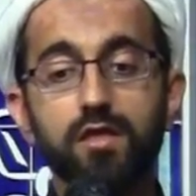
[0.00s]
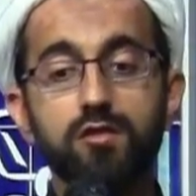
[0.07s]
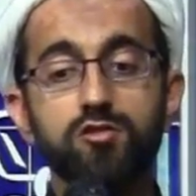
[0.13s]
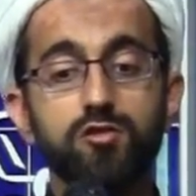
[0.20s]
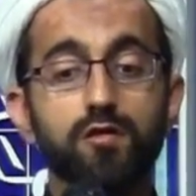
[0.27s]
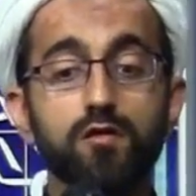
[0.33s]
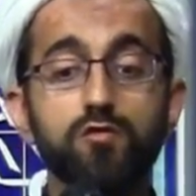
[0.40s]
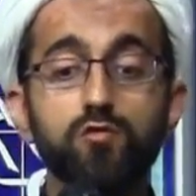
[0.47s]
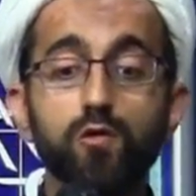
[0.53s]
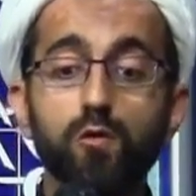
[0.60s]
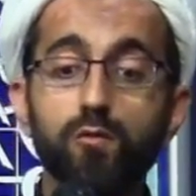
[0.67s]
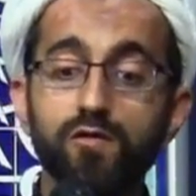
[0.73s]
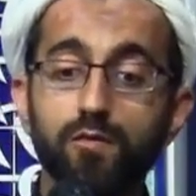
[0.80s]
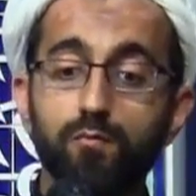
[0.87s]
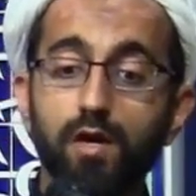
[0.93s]
Inshallah, do it
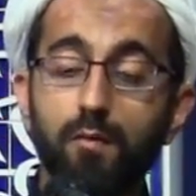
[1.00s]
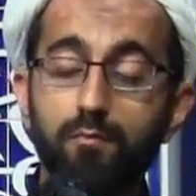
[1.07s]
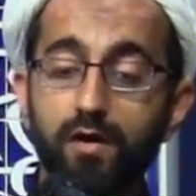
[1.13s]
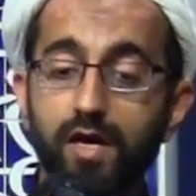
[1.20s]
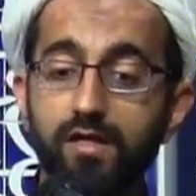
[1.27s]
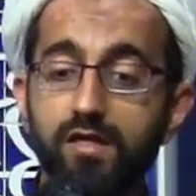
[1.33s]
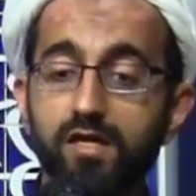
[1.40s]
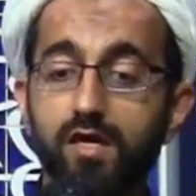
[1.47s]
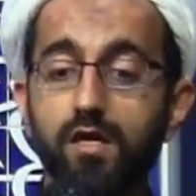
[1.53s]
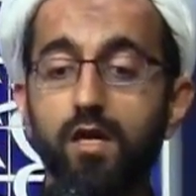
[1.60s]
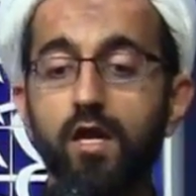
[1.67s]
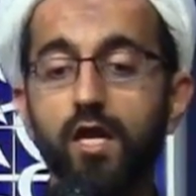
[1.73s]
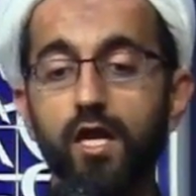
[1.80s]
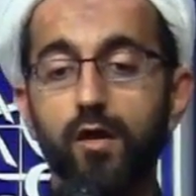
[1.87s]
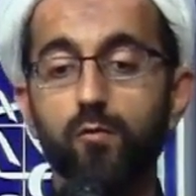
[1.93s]
with the proper etiquette
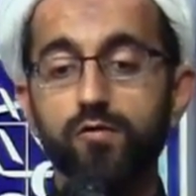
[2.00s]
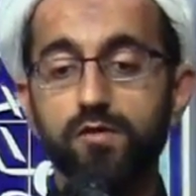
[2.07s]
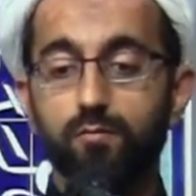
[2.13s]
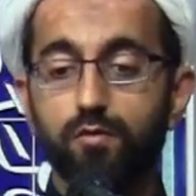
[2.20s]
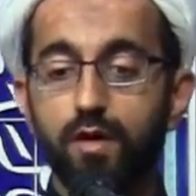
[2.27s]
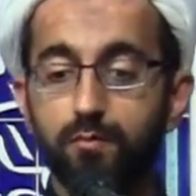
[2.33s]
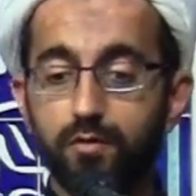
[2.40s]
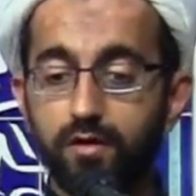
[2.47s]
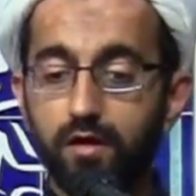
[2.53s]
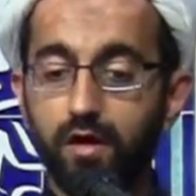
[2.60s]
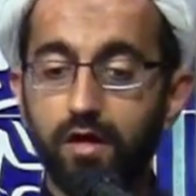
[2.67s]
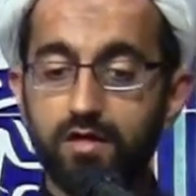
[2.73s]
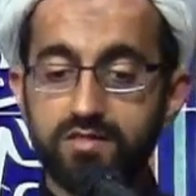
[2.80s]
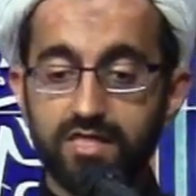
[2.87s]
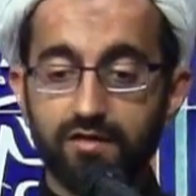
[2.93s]
and with the proper
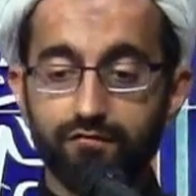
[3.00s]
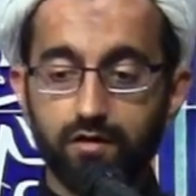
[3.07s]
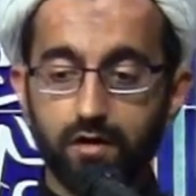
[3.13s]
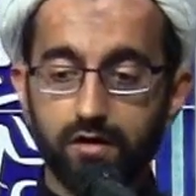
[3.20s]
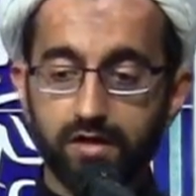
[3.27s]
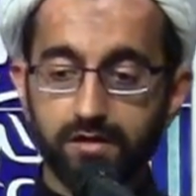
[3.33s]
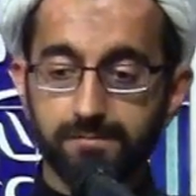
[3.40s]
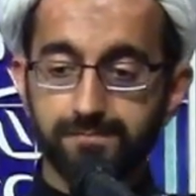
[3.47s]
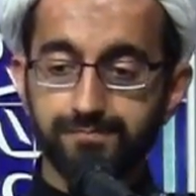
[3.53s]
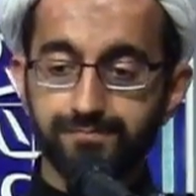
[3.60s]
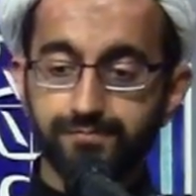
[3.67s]
safeguarding.